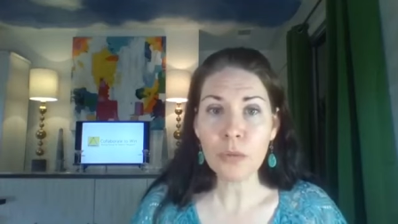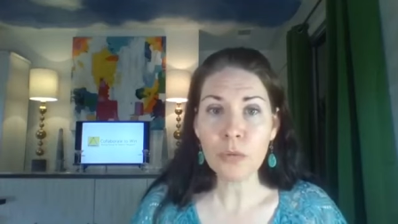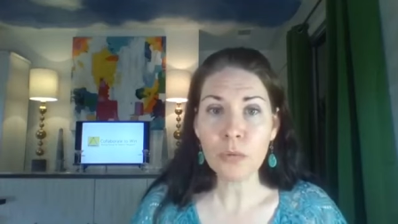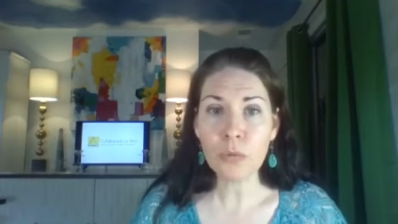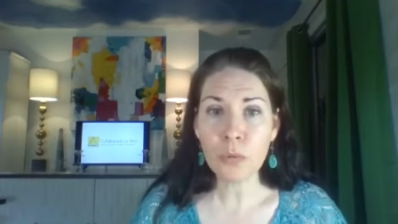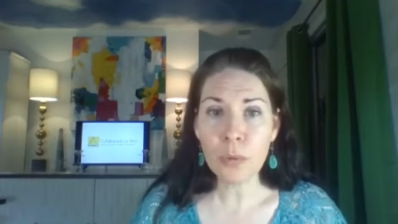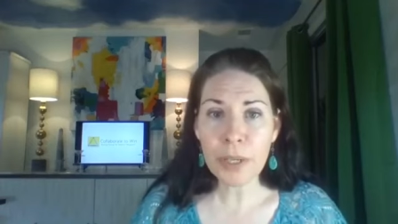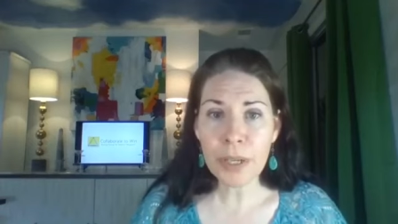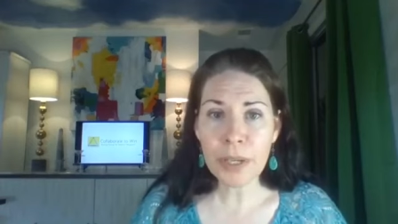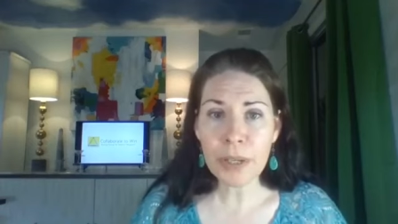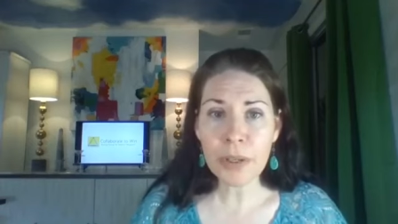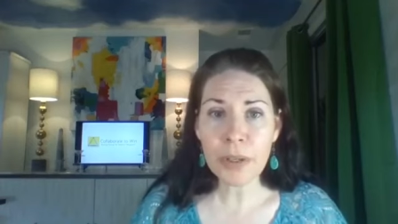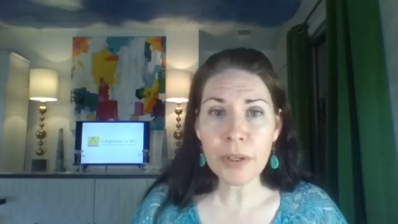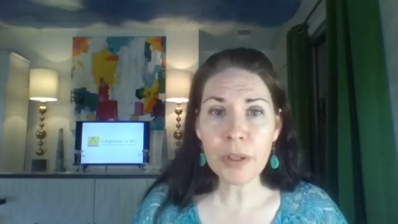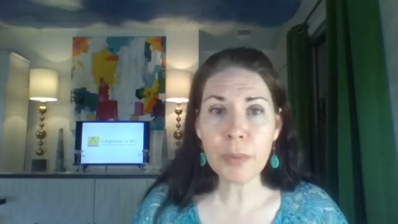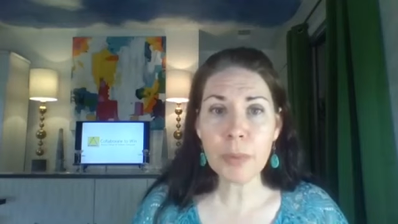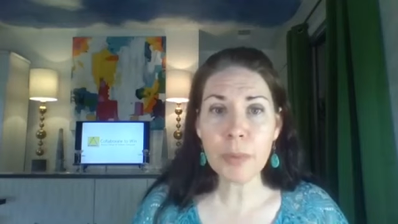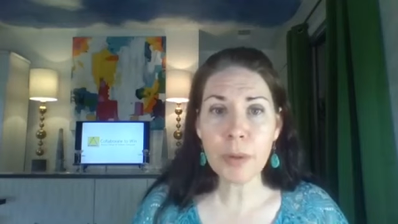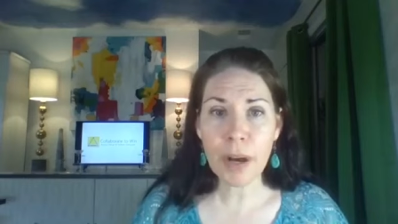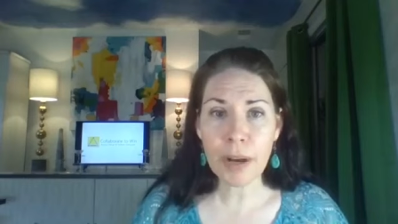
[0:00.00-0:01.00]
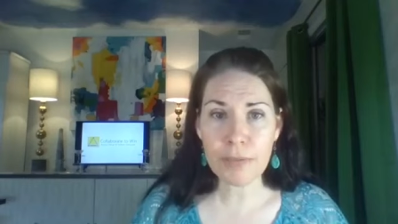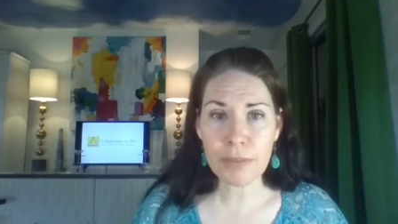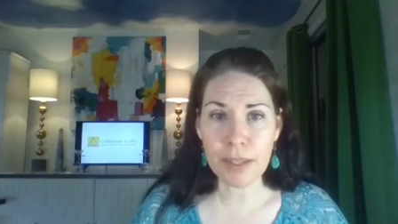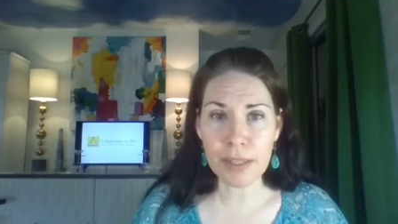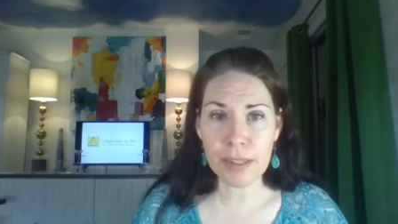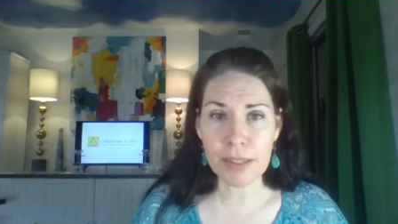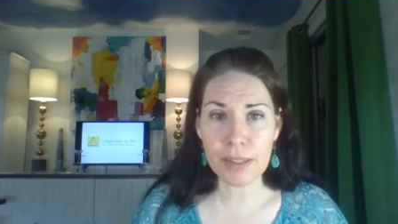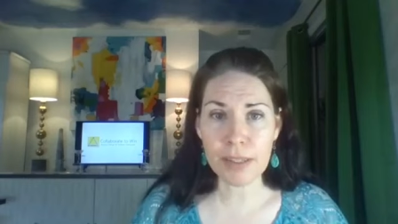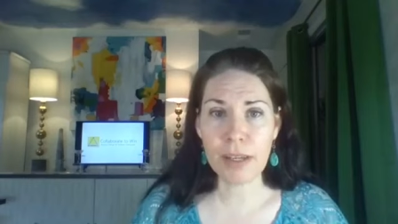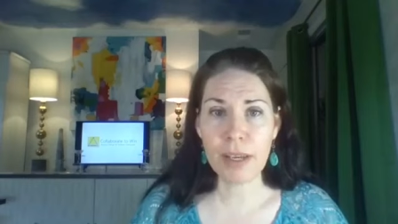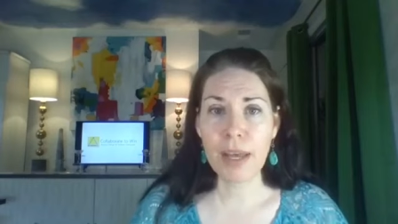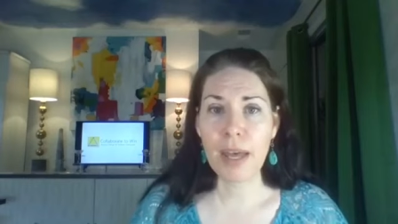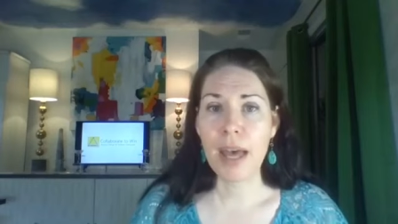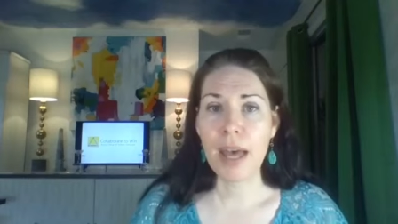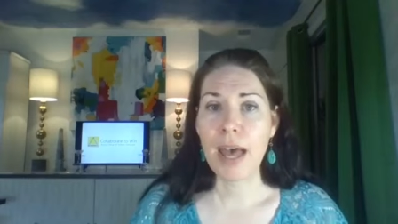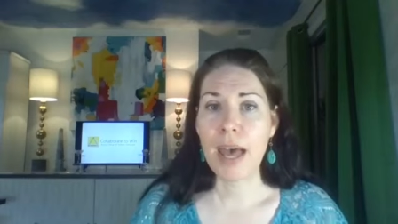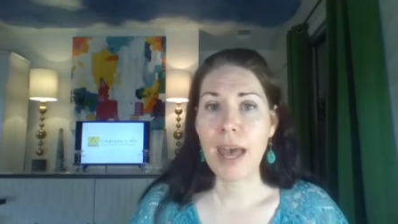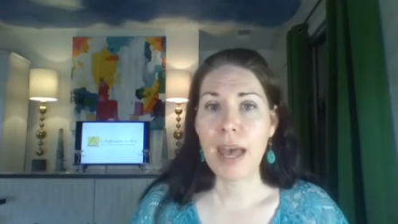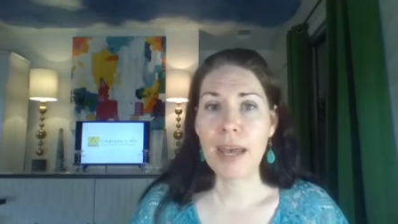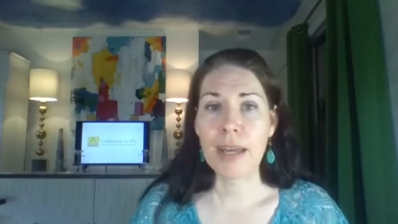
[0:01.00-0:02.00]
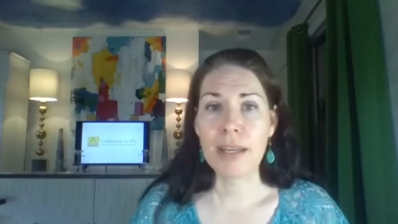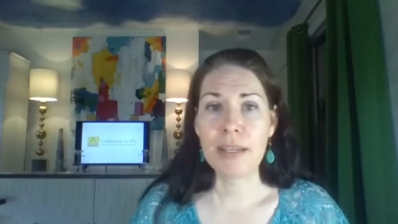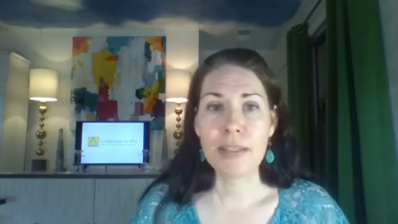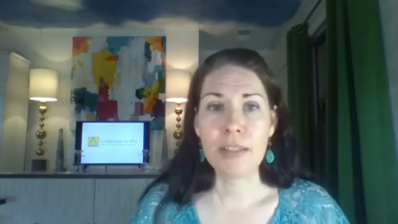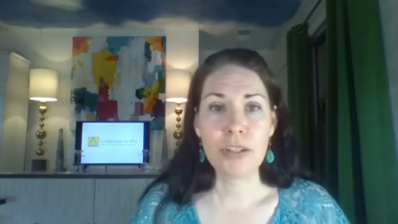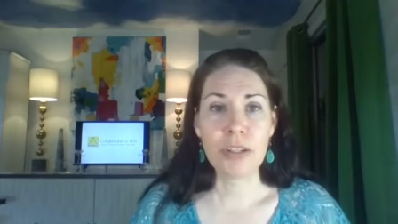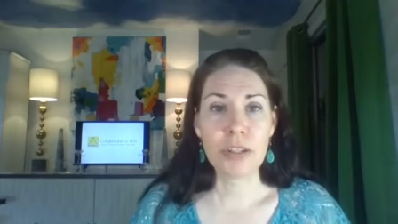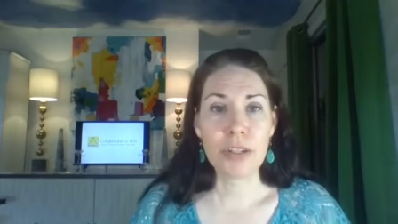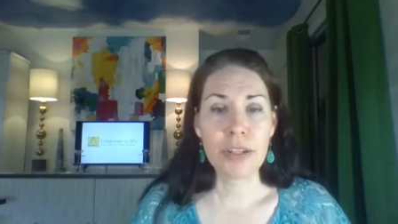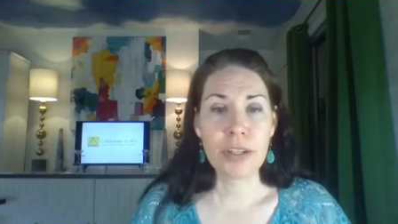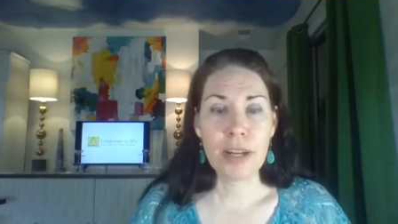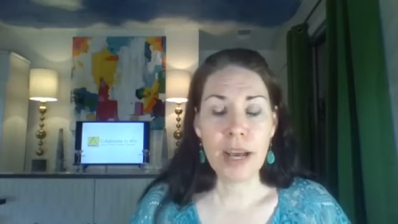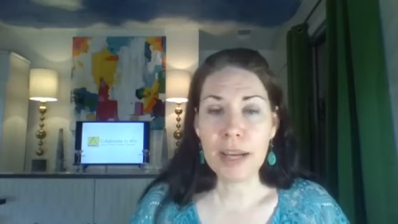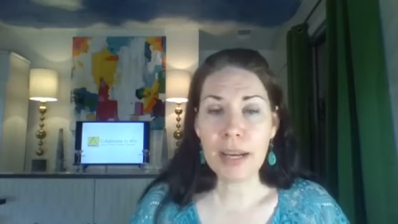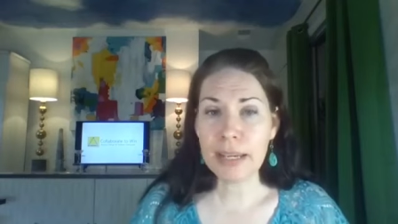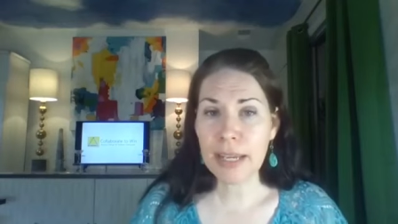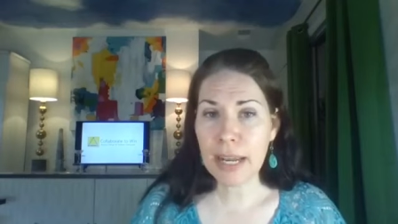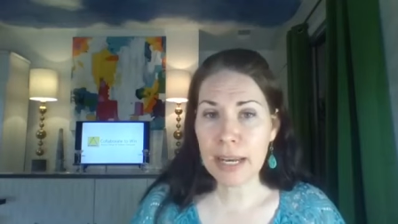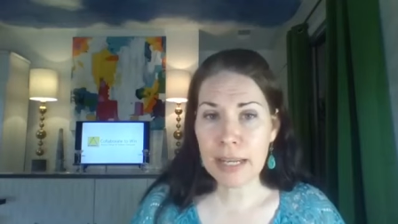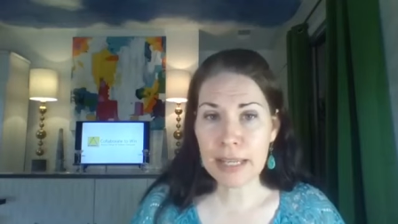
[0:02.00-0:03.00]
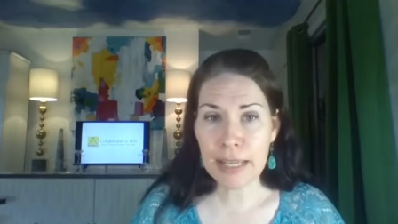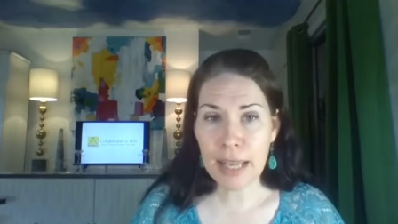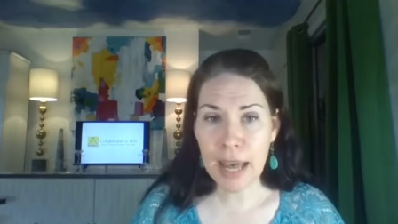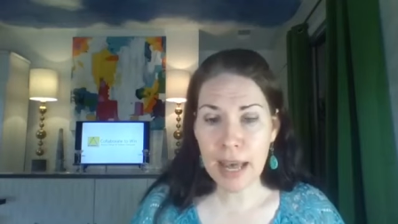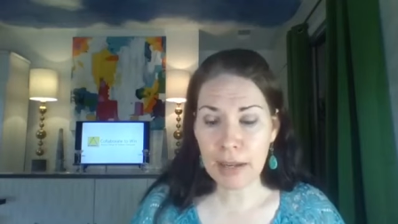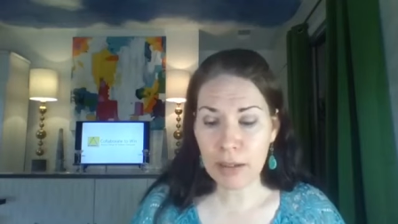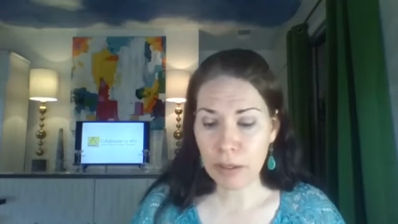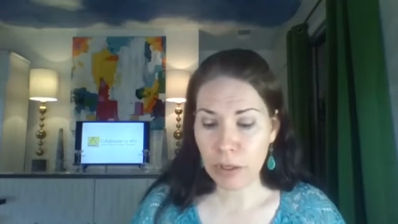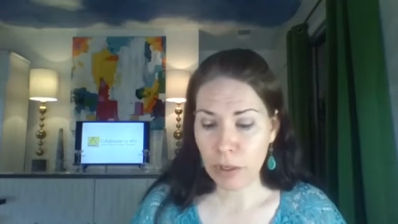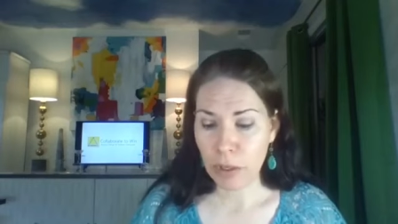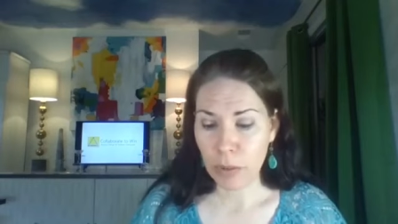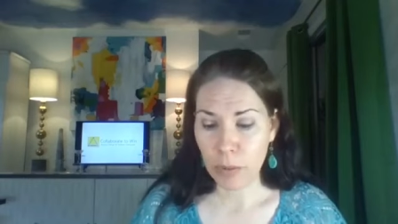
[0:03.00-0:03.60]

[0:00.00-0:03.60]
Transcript: real profits. And you're not getting that